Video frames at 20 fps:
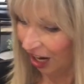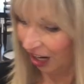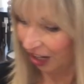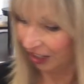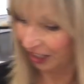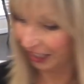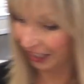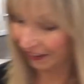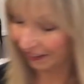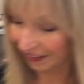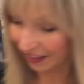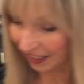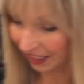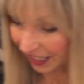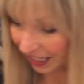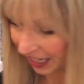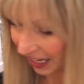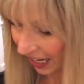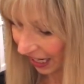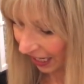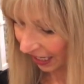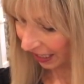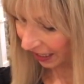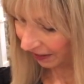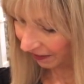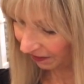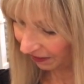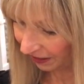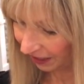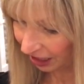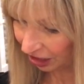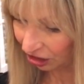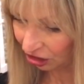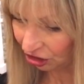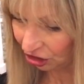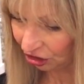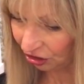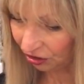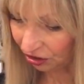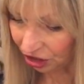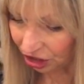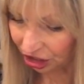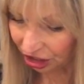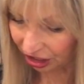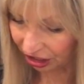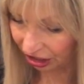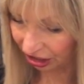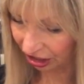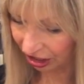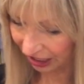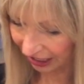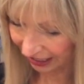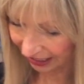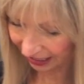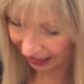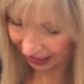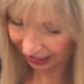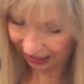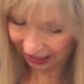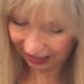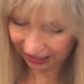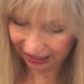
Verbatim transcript: All right, then I have two shirts.